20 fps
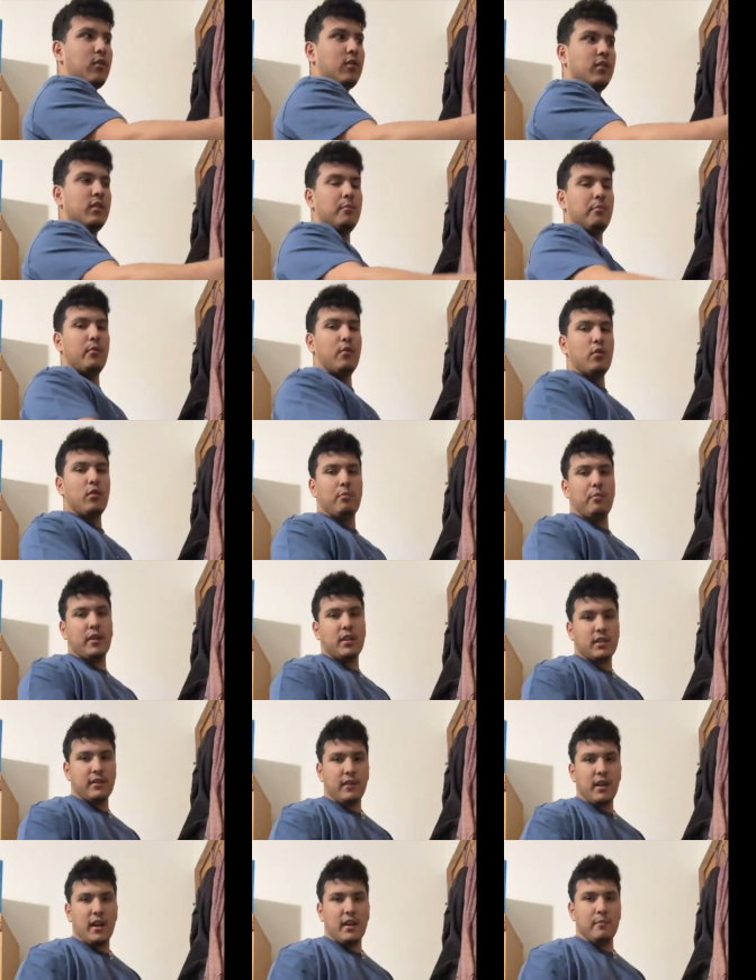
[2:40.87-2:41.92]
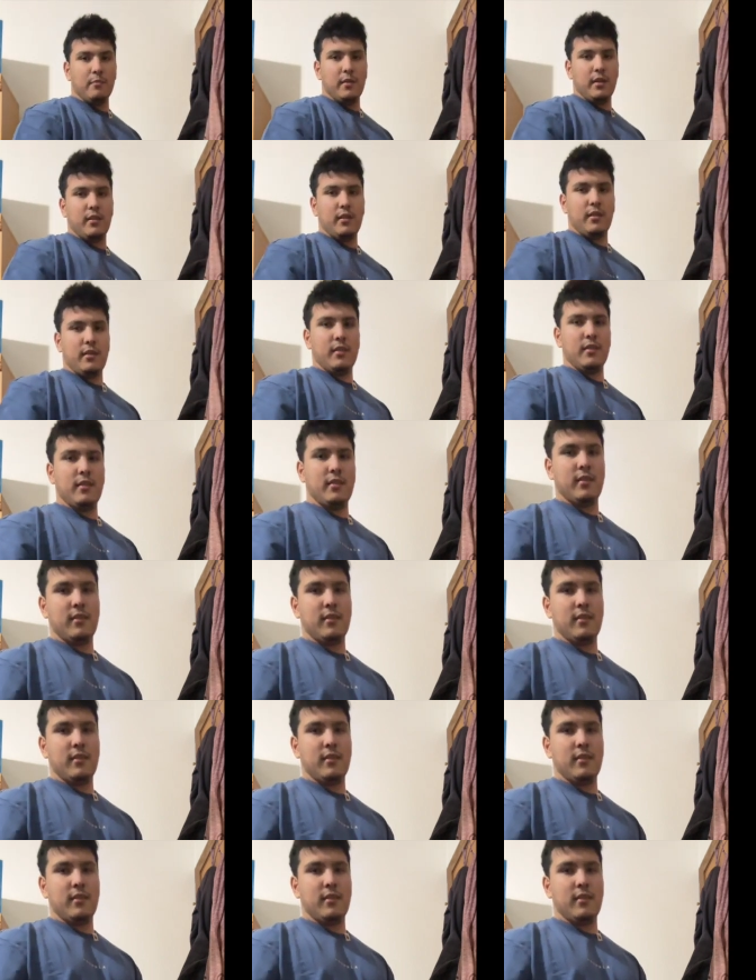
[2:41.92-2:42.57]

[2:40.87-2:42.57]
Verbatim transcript: on in the bulk, but as I've gotten bigger,